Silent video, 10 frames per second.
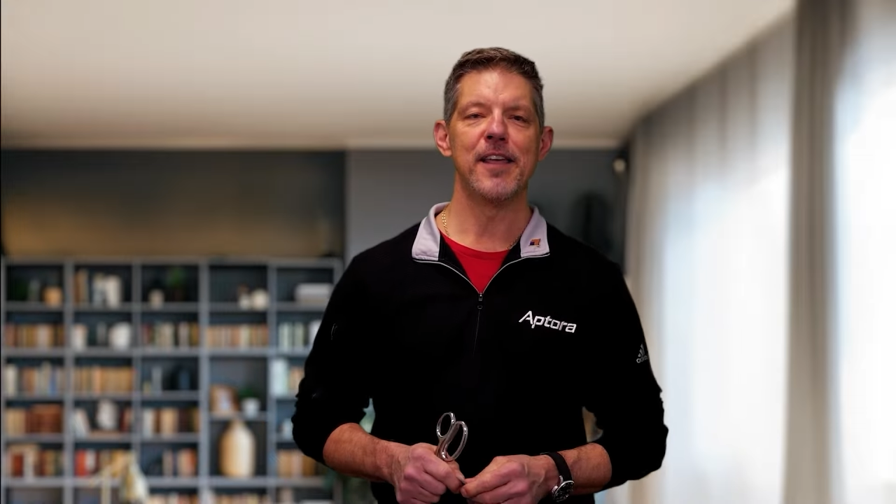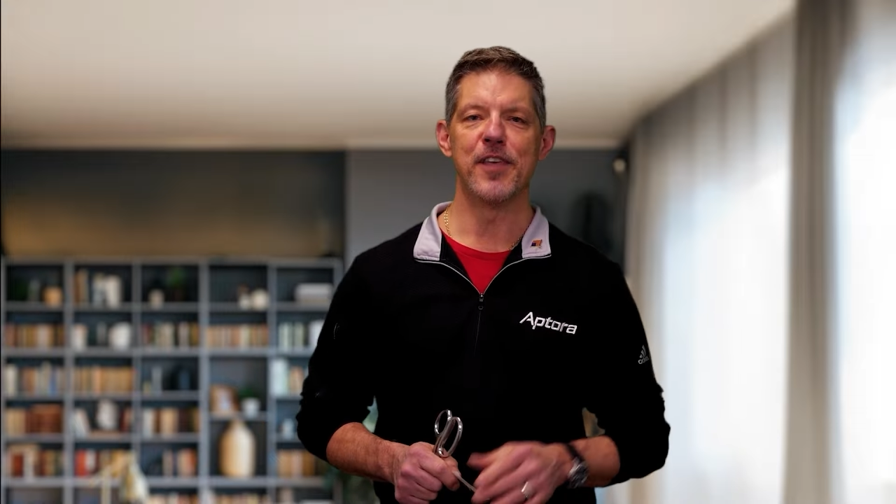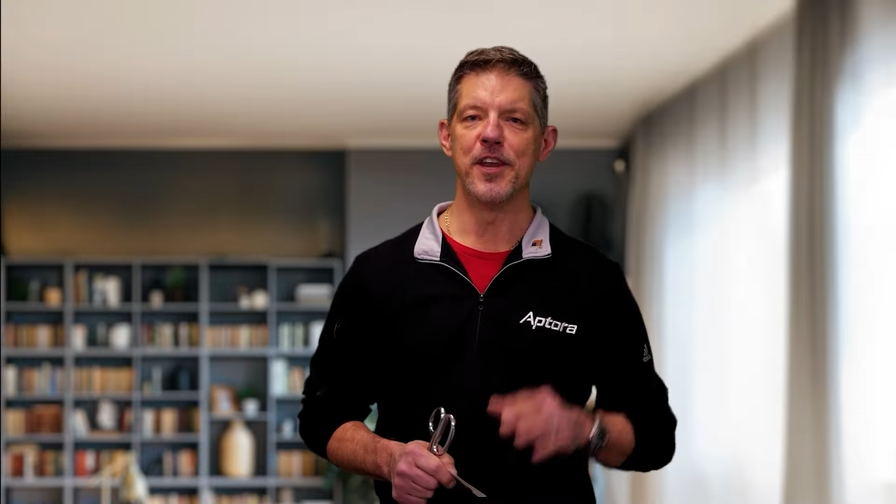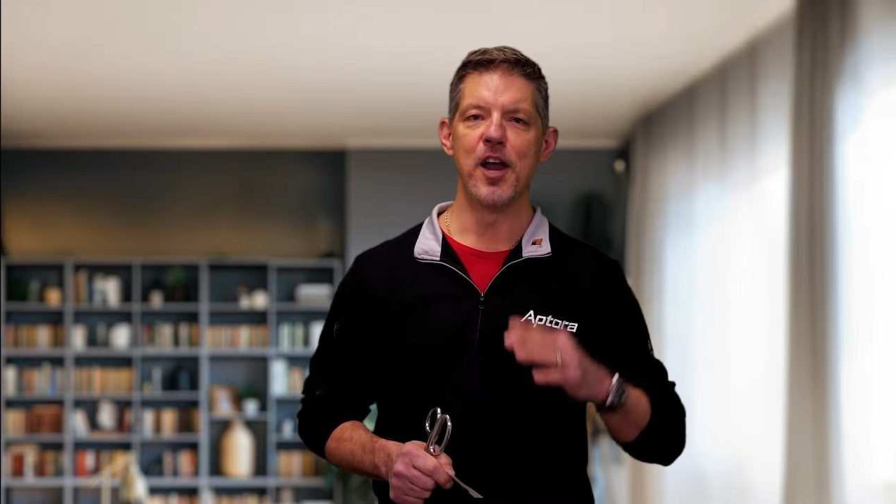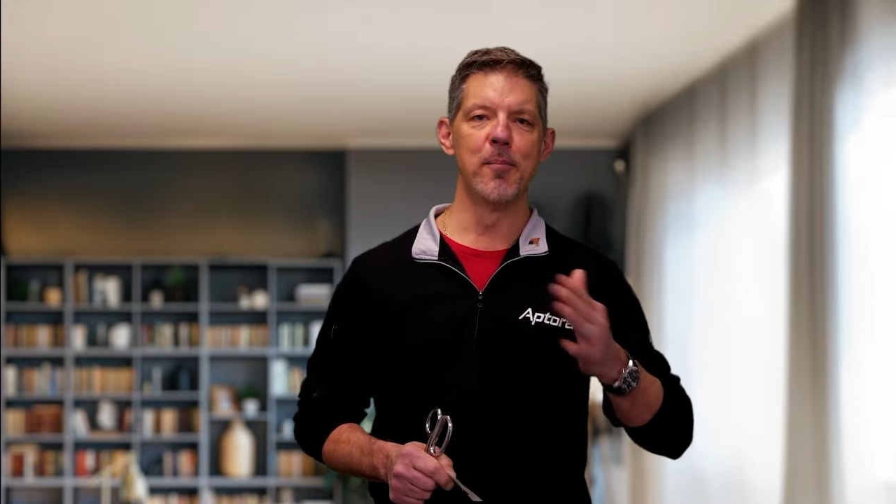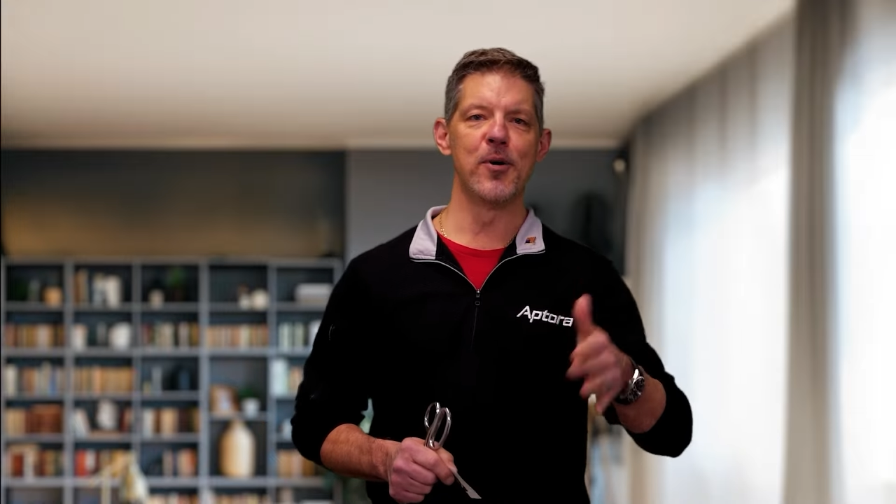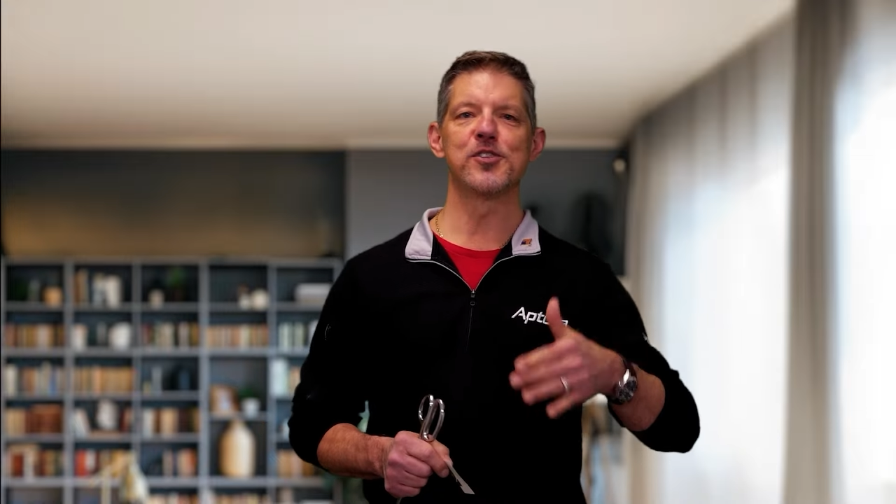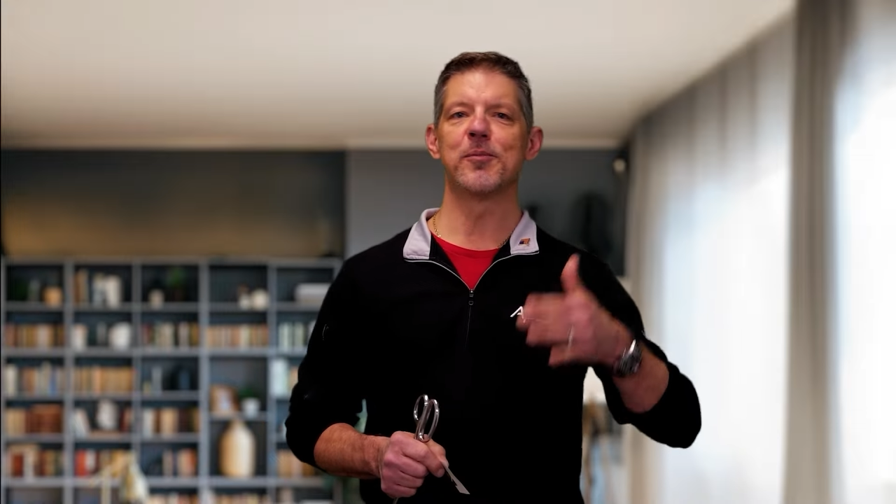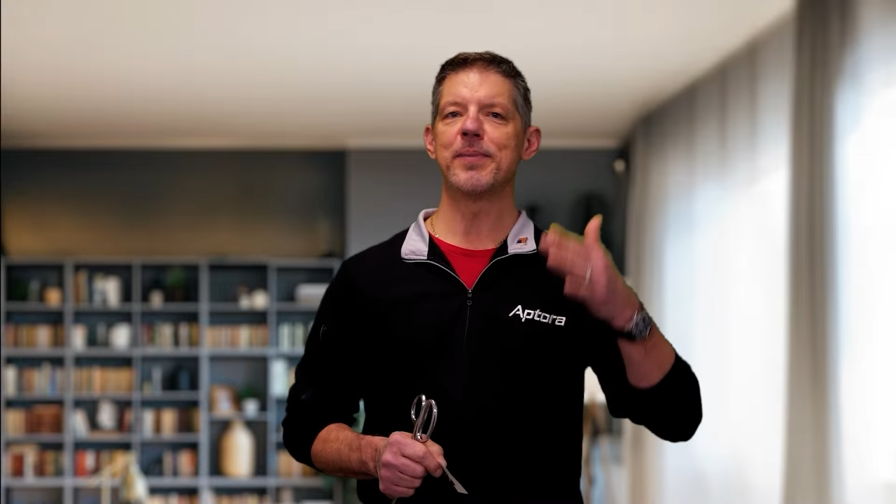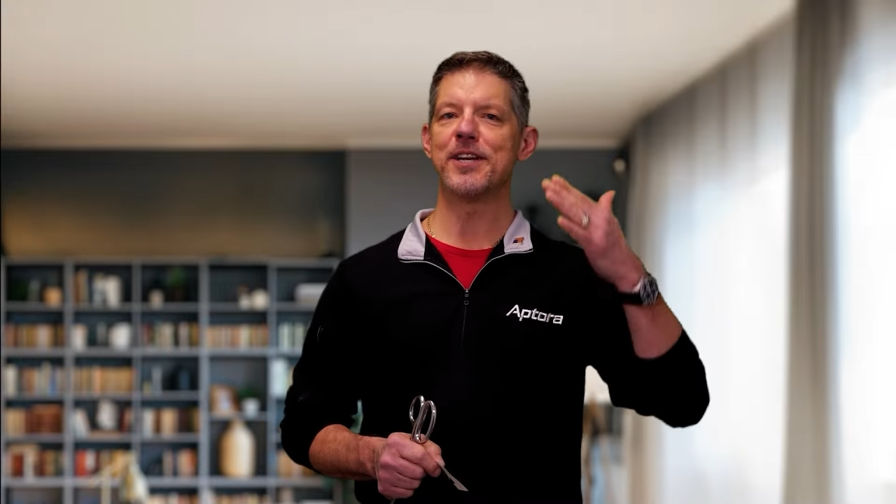The
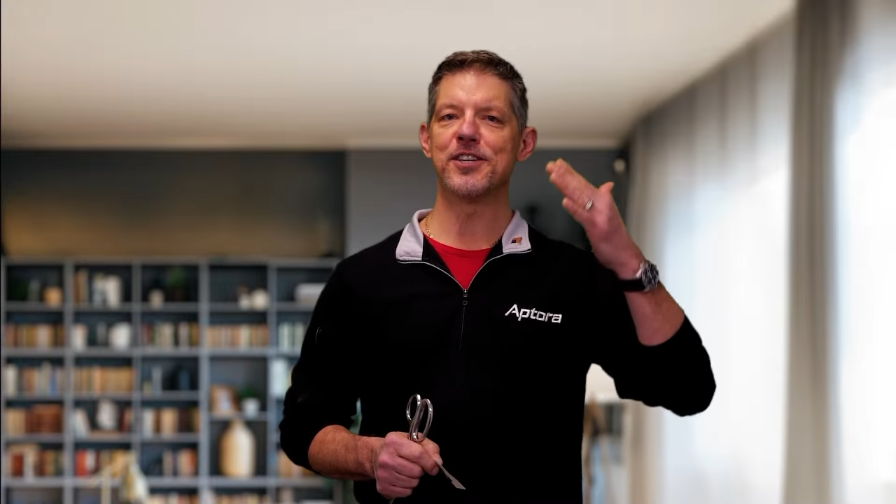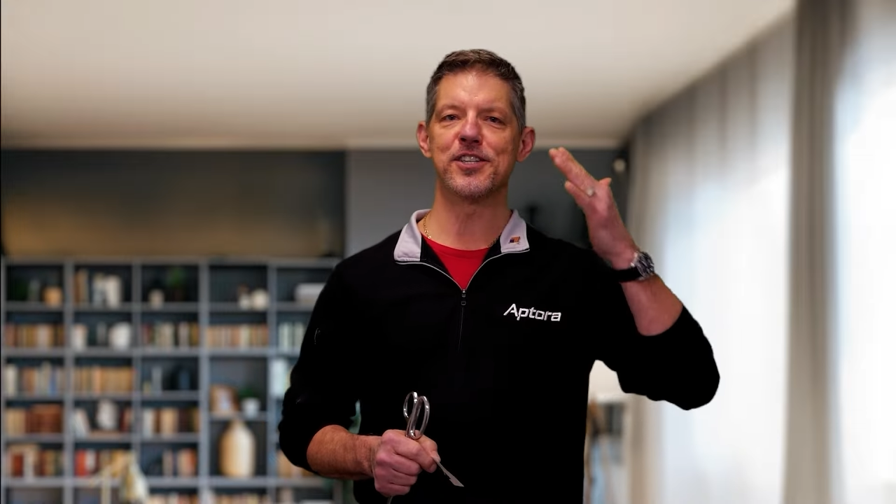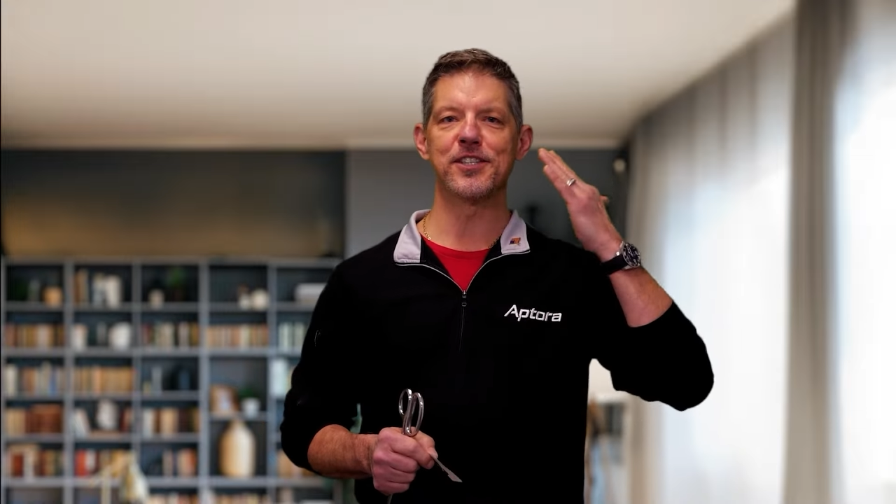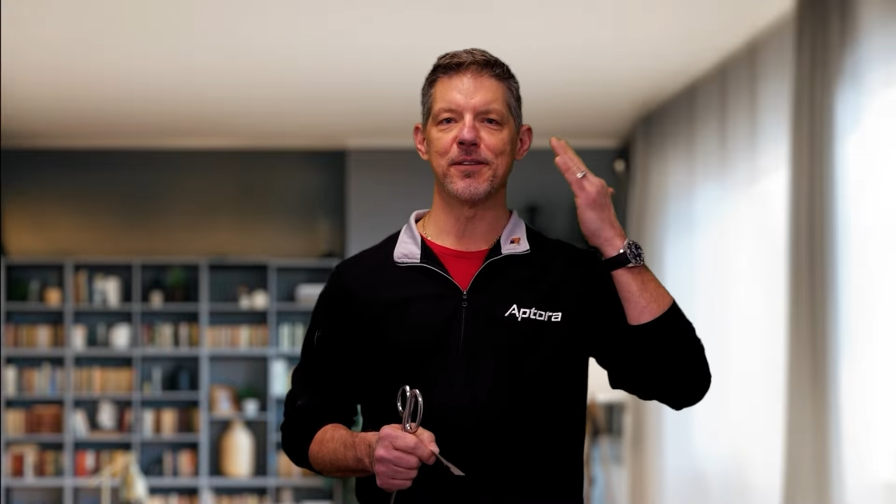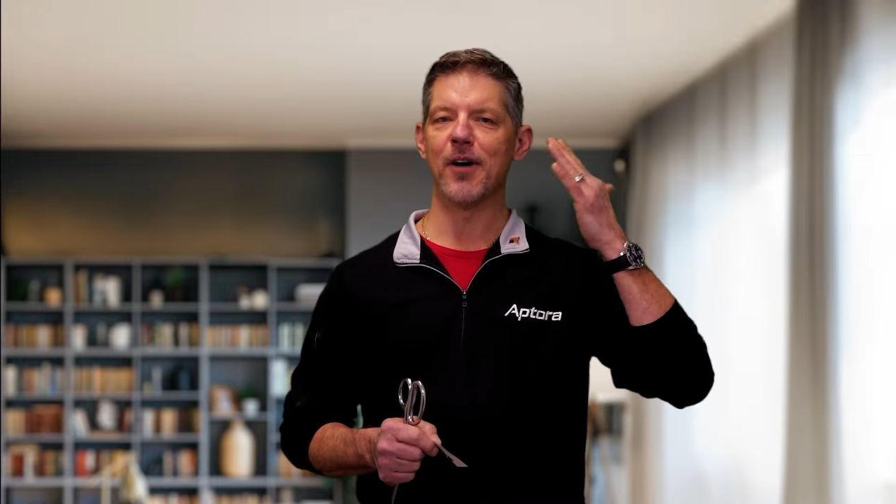numbers will be just